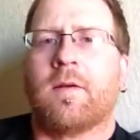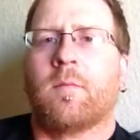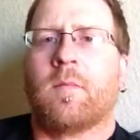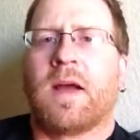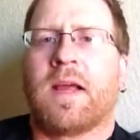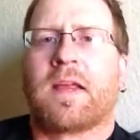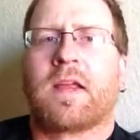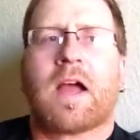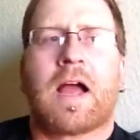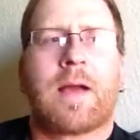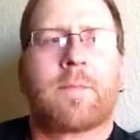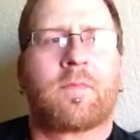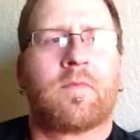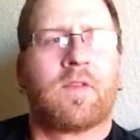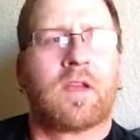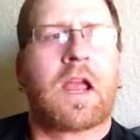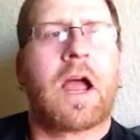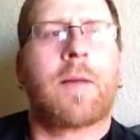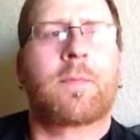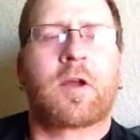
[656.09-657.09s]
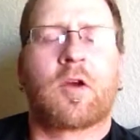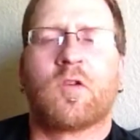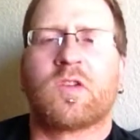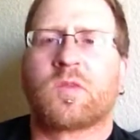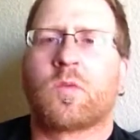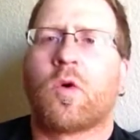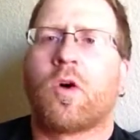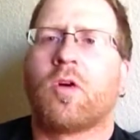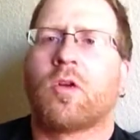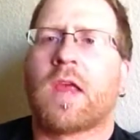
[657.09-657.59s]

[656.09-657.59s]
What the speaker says: the cop goes, well,